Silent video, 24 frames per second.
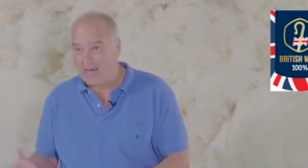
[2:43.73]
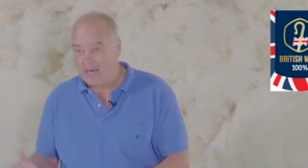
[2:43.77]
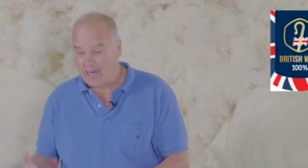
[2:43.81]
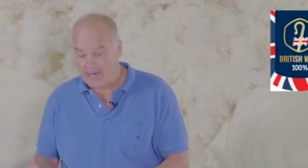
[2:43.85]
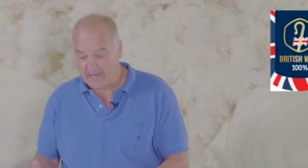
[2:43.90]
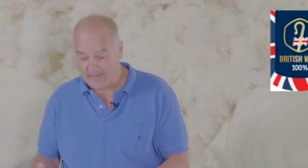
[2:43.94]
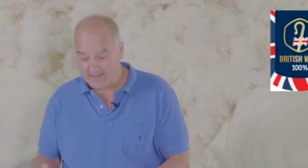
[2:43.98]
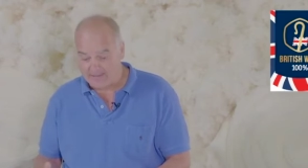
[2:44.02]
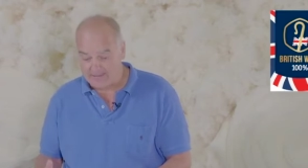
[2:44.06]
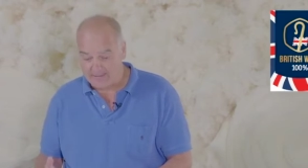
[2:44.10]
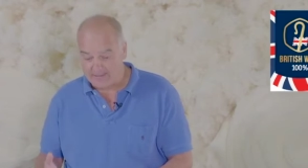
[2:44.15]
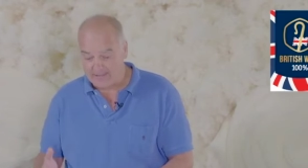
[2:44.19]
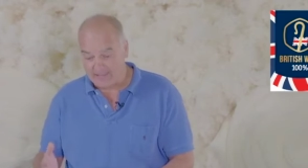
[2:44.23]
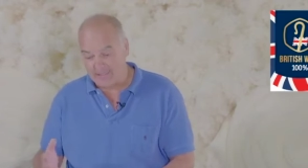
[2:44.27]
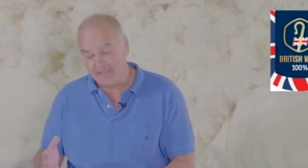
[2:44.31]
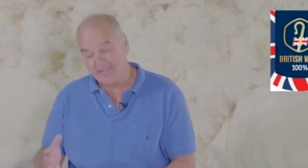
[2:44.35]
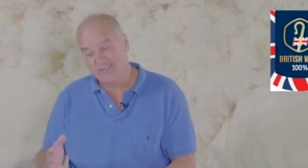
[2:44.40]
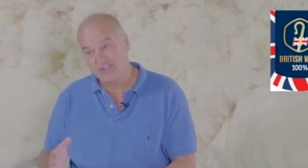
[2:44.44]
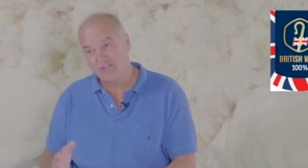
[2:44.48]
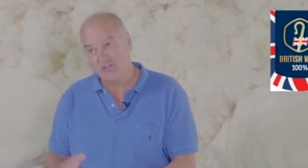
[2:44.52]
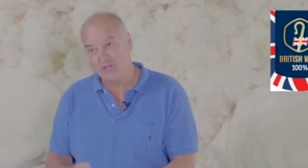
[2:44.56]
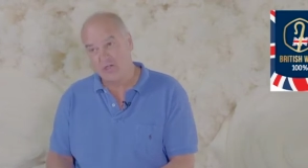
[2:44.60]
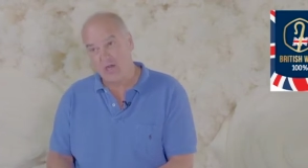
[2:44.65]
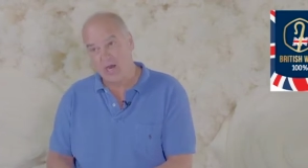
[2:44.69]
And
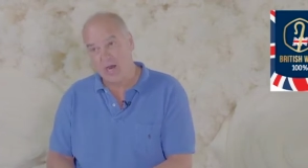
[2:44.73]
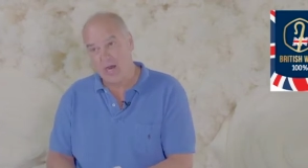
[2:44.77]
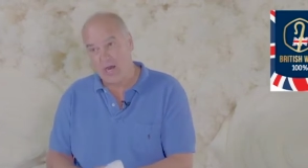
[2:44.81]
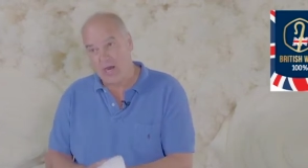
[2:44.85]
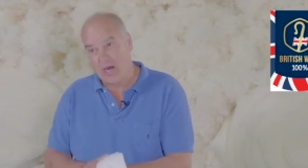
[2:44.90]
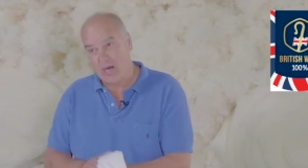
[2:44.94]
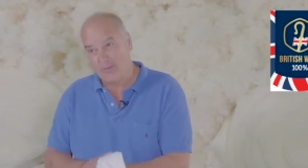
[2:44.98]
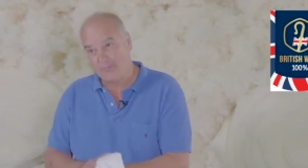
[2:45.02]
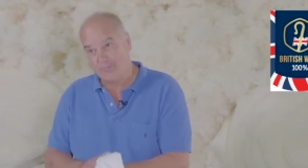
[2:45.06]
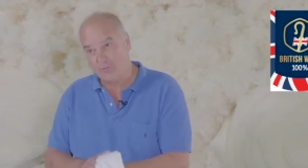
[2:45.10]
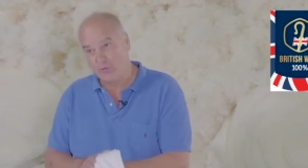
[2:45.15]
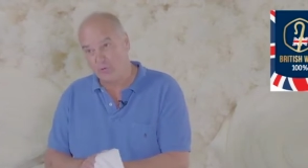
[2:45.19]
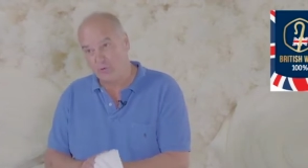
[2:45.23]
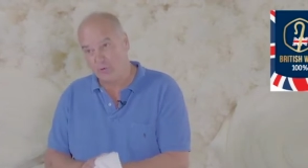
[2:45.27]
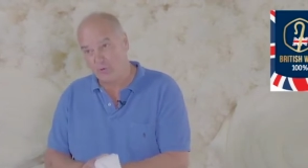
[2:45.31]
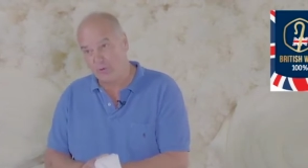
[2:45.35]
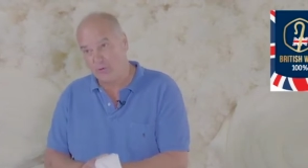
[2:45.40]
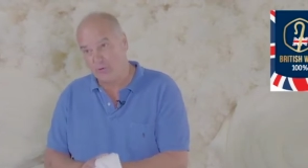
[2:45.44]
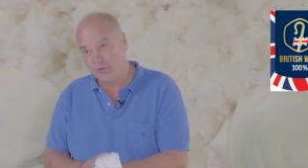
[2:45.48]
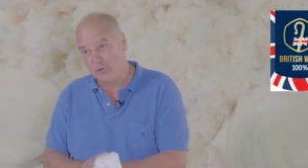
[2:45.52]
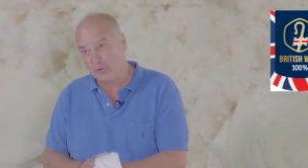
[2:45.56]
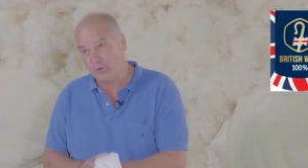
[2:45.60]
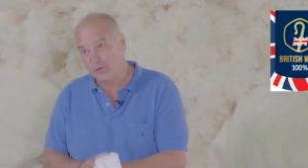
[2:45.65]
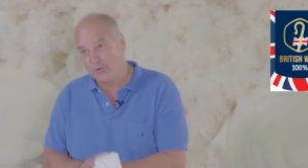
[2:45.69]
it is up to
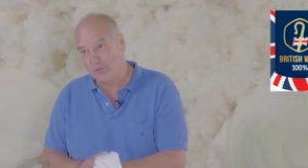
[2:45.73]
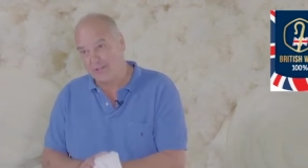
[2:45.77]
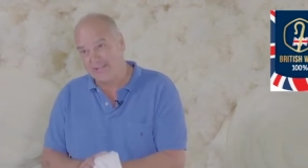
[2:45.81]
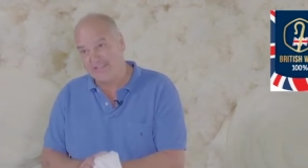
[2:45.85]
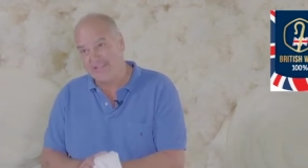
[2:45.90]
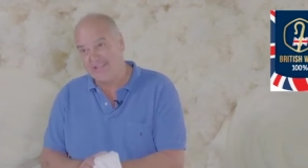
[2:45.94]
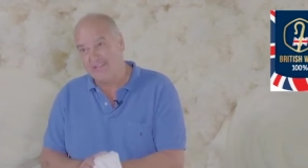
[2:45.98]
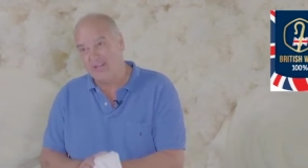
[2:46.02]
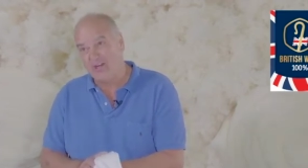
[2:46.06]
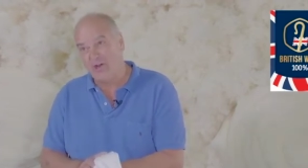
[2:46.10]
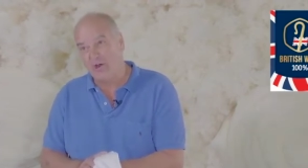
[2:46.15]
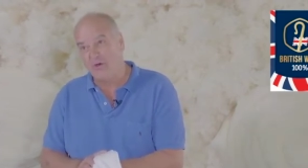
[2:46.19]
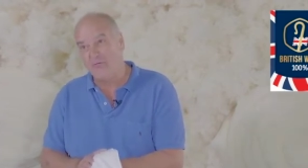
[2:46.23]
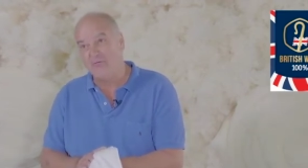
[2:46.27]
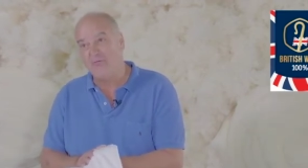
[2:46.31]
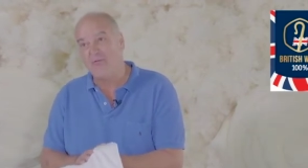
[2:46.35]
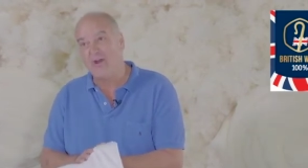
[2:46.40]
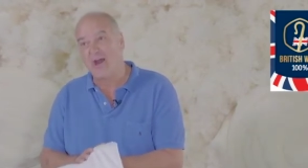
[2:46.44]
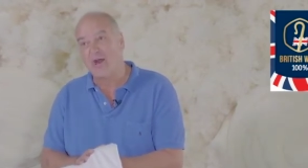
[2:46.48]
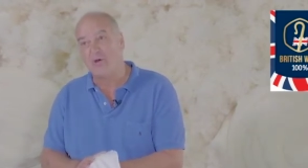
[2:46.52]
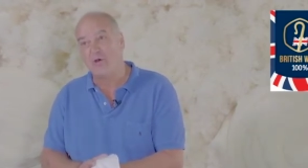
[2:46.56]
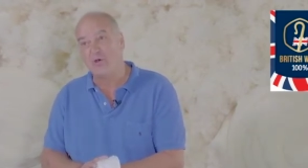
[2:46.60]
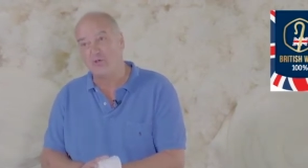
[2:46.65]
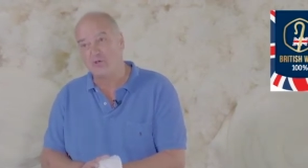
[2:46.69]
currently a
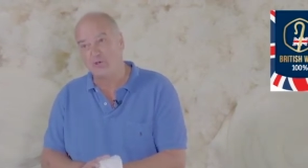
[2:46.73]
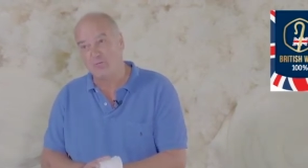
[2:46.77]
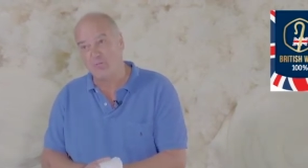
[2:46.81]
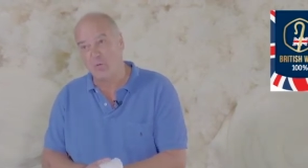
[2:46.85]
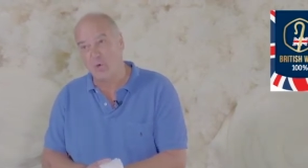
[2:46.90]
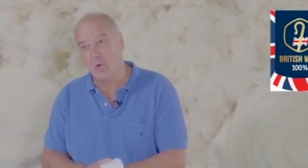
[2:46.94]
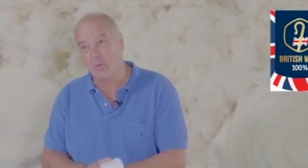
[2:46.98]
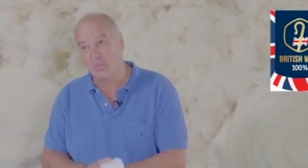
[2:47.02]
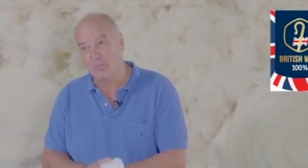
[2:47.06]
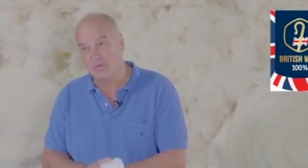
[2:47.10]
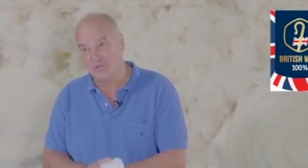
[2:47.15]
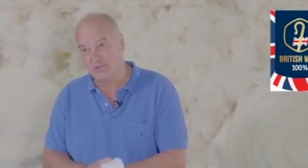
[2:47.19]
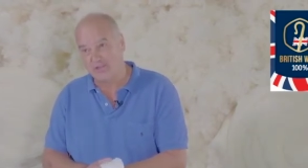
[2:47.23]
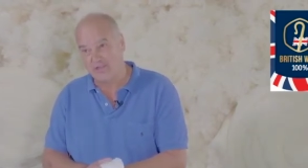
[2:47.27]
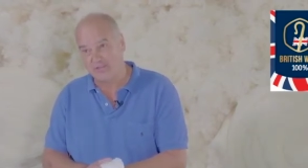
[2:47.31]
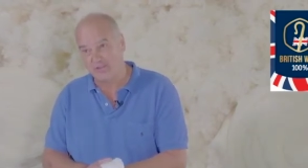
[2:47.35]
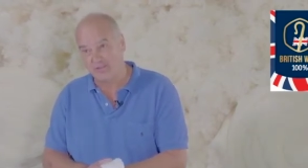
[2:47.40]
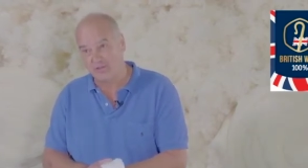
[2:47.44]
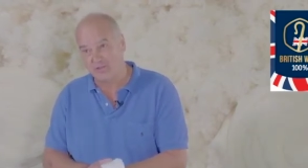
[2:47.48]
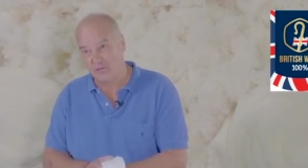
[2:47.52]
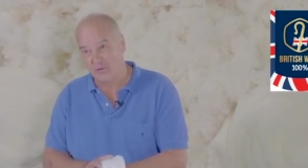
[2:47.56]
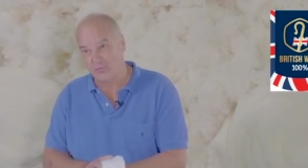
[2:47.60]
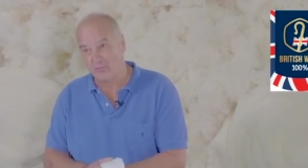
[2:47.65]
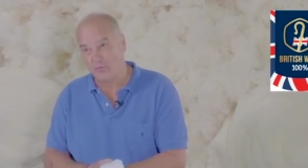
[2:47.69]
very small
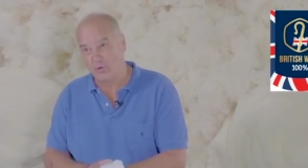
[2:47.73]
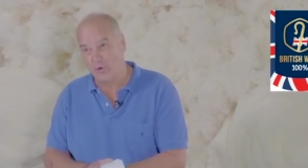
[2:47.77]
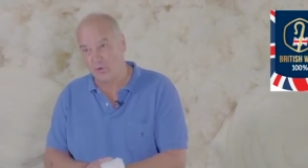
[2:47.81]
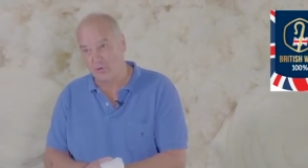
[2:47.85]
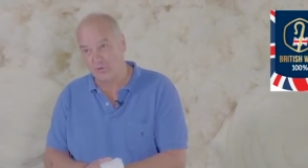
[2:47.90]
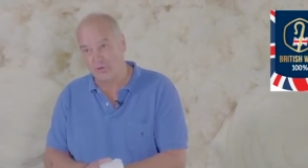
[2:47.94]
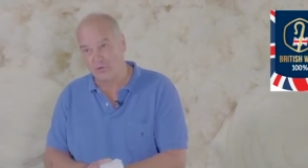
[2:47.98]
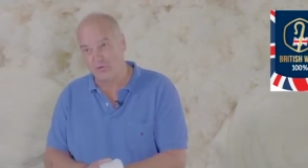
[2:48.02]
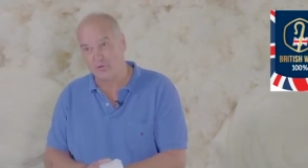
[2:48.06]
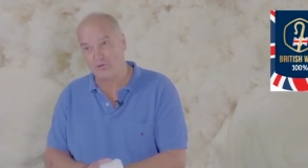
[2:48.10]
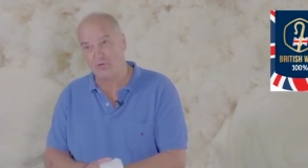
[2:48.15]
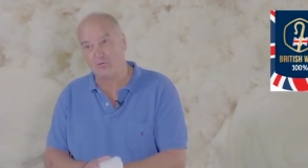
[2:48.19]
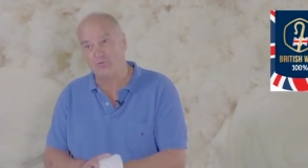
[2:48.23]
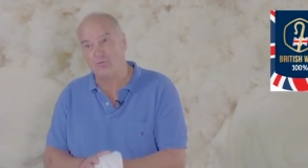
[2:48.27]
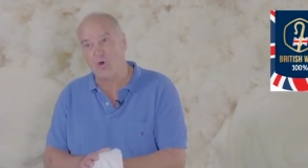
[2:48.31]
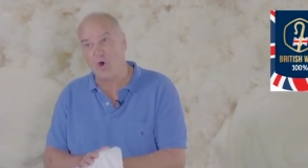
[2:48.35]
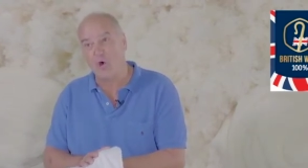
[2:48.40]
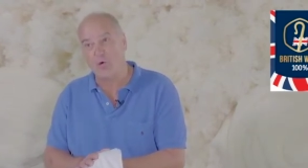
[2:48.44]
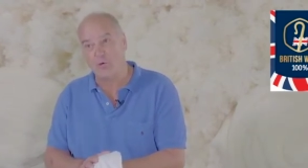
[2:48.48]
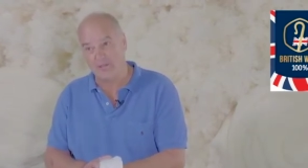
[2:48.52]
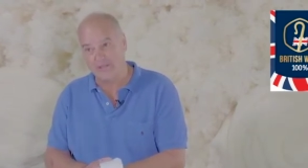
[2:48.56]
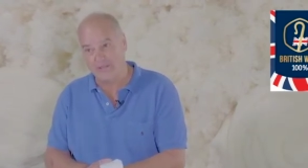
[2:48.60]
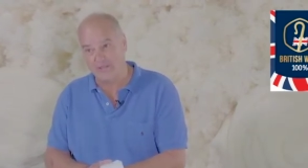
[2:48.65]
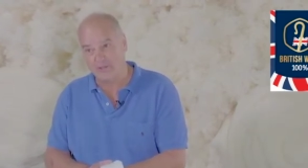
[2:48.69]
percentage of cotton
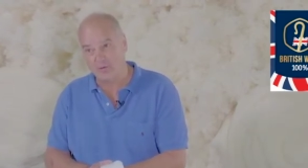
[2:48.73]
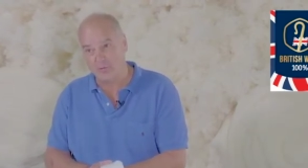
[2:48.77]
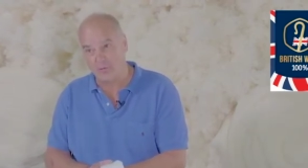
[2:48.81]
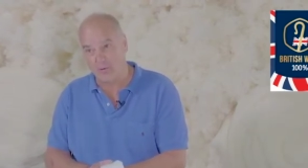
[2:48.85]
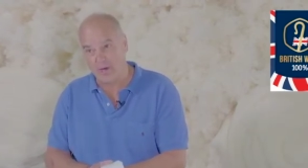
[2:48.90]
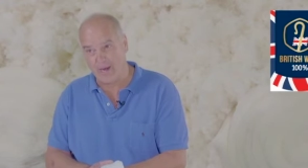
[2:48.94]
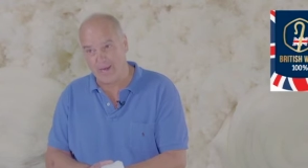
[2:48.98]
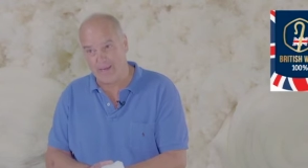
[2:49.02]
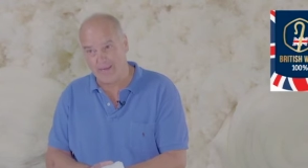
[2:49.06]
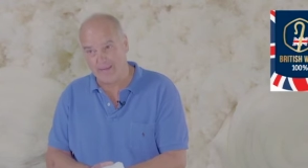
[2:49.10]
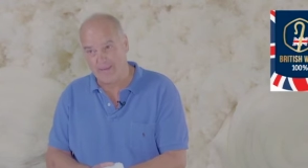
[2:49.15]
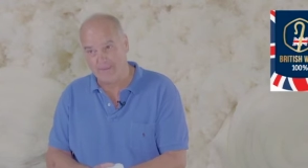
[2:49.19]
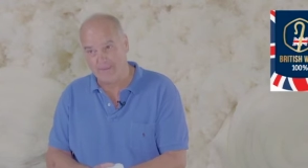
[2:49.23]
grown this way,